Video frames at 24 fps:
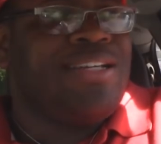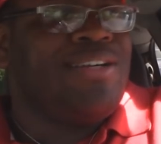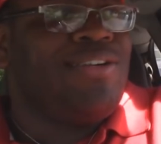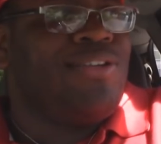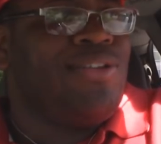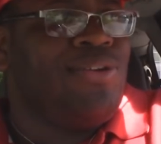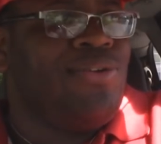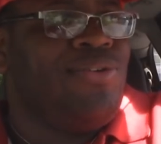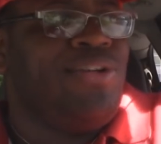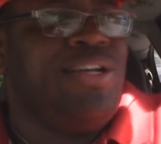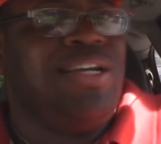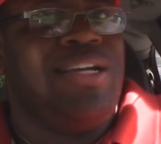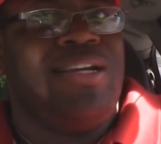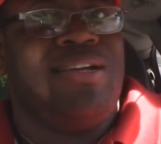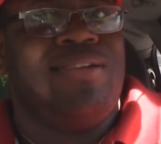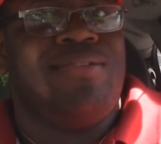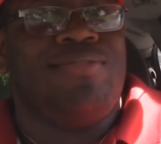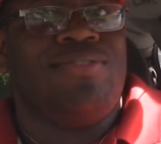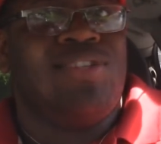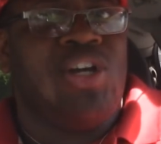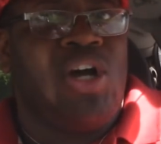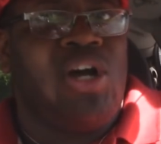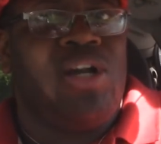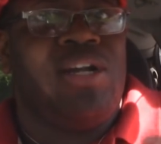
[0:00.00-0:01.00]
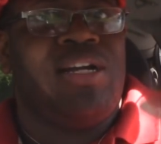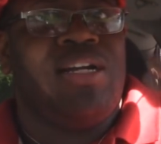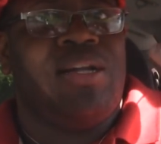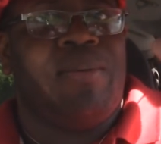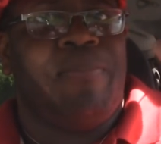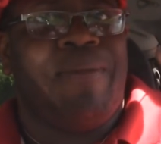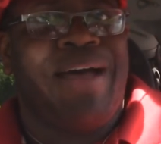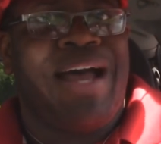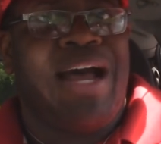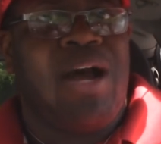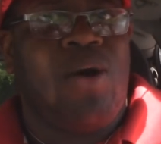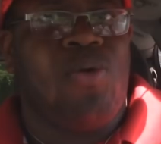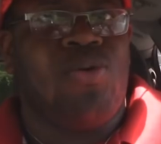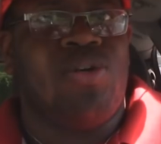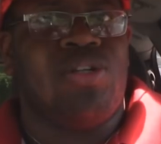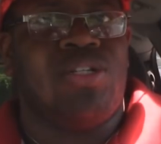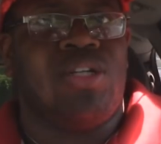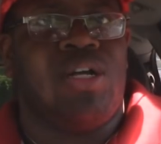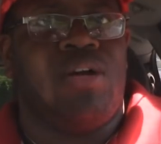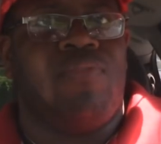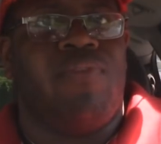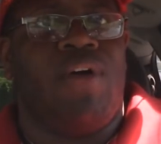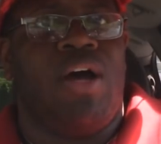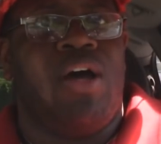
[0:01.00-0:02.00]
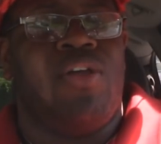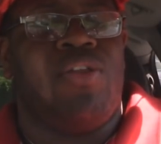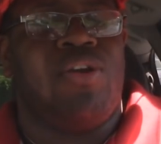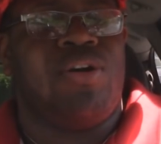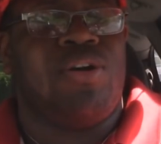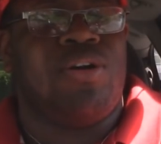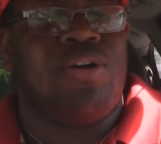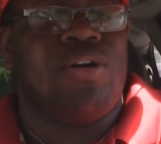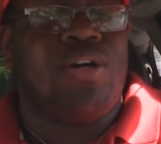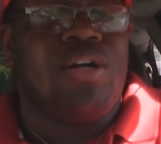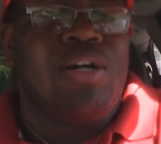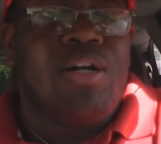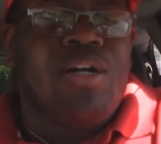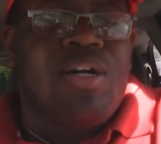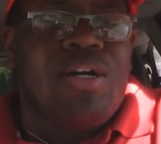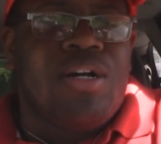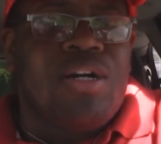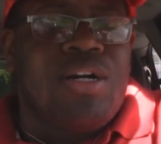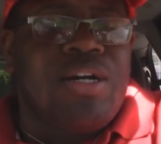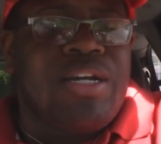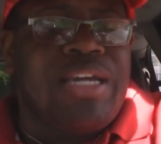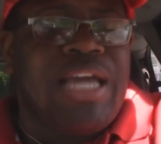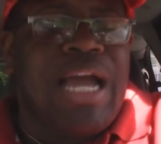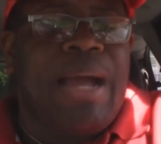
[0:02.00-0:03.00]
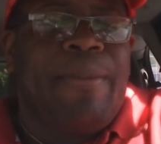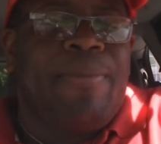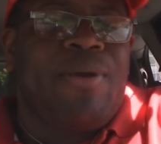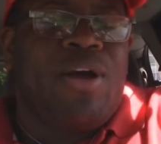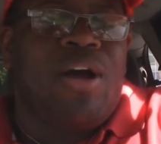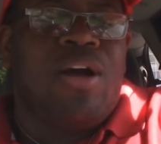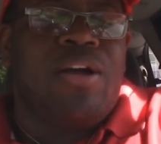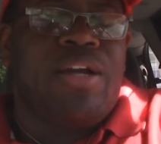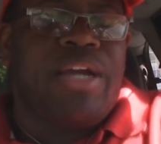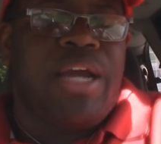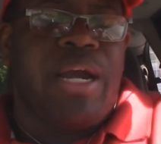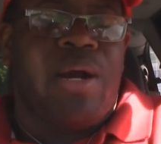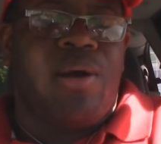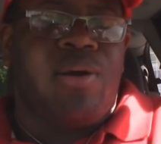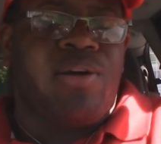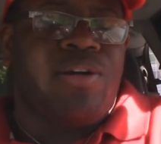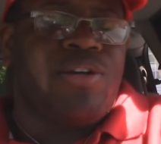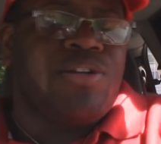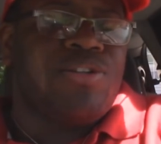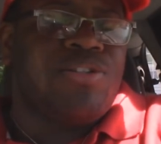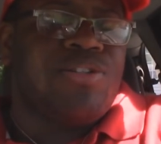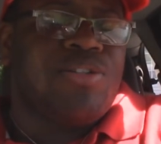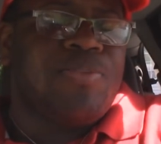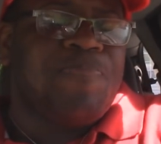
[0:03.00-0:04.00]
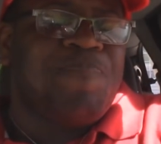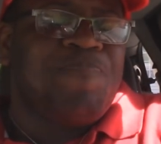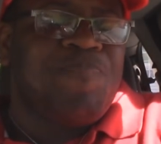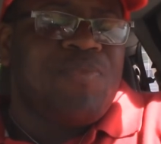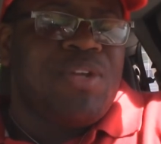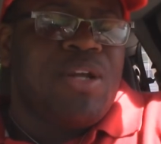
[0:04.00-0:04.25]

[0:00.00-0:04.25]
including donning the powers of other Capcom characters.